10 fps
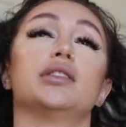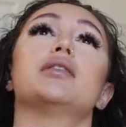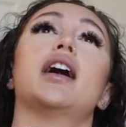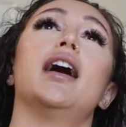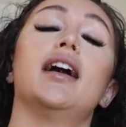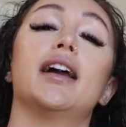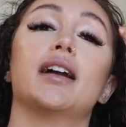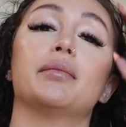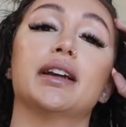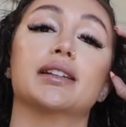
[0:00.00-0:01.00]
do that, and
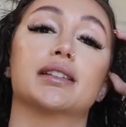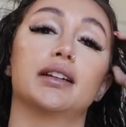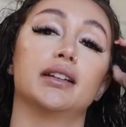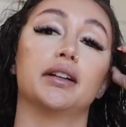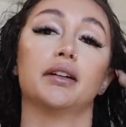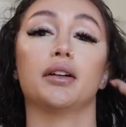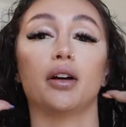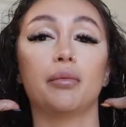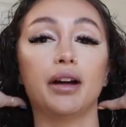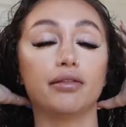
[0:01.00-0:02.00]
I'm like sitting there
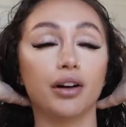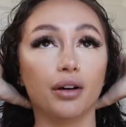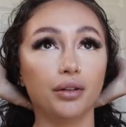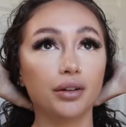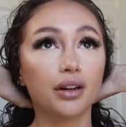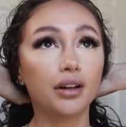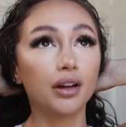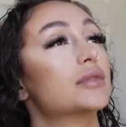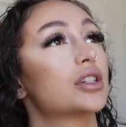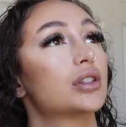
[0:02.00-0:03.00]
on my phone,
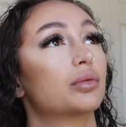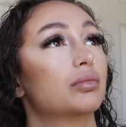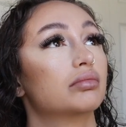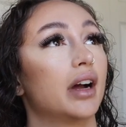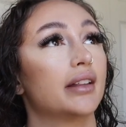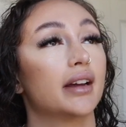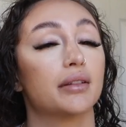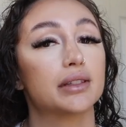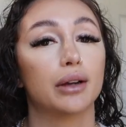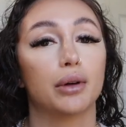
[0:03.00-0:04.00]
just I think I
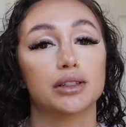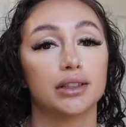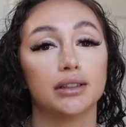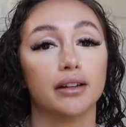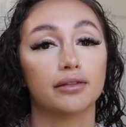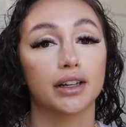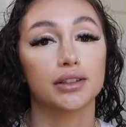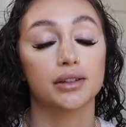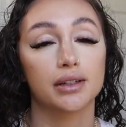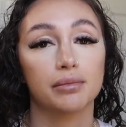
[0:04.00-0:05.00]
was like watching
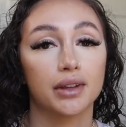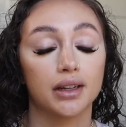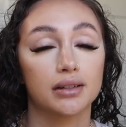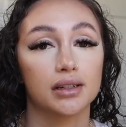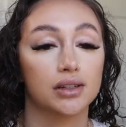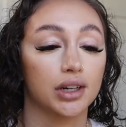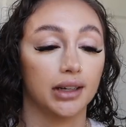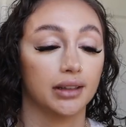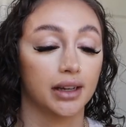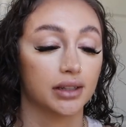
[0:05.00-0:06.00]
Netflix or something to try
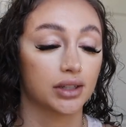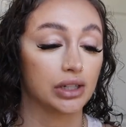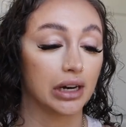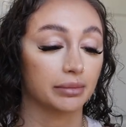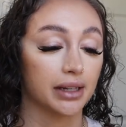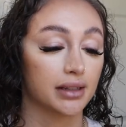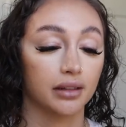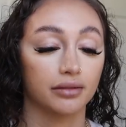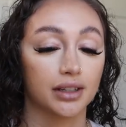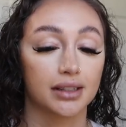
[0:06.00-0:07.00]
and like distract
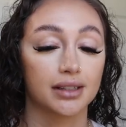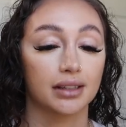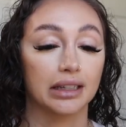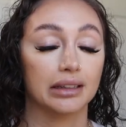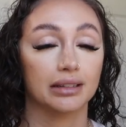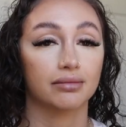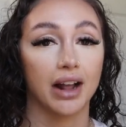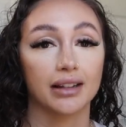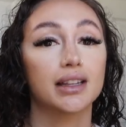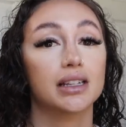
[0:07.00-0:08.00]
myself because
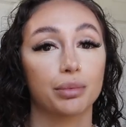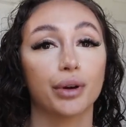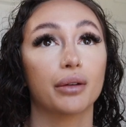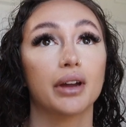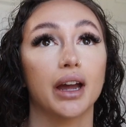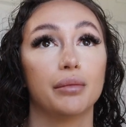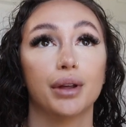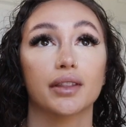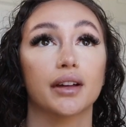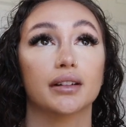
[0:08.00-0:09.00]
at this point, we had
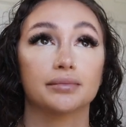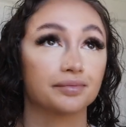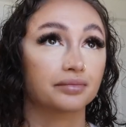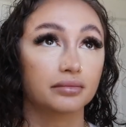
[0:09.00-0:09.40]
been there